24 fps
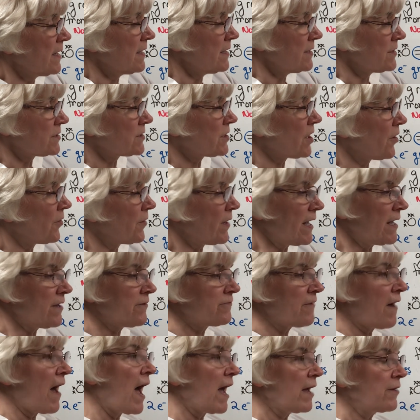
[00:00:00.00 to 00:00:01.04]
So if
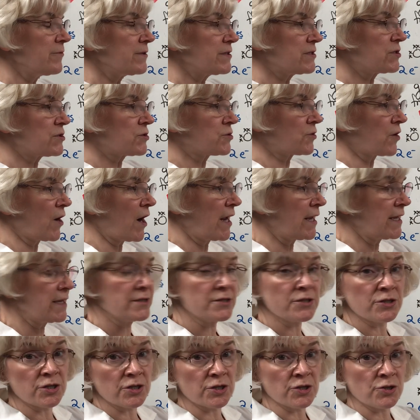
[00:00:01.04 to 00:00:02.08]
I was trying
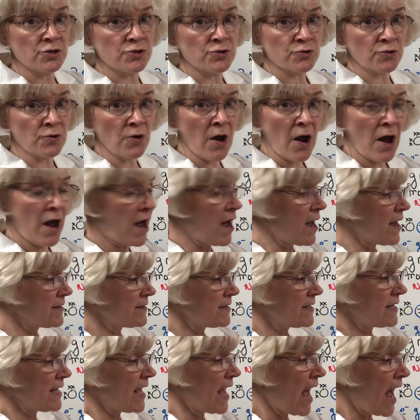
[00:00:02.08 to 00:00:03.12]
to draw
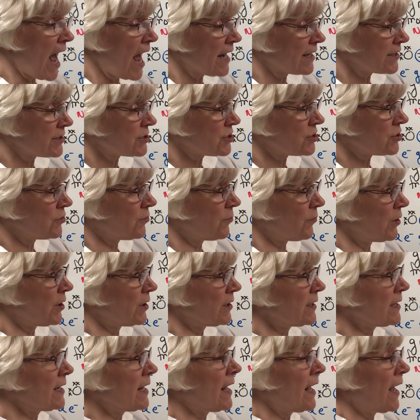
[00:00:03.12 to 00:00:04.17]
the
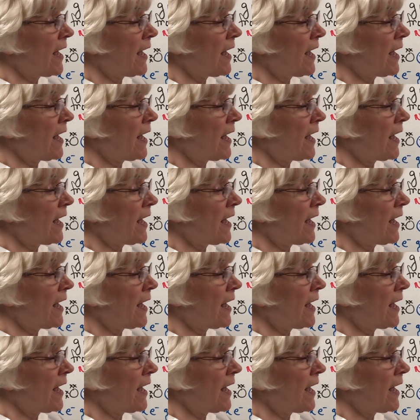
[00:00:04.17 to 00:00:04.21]
actual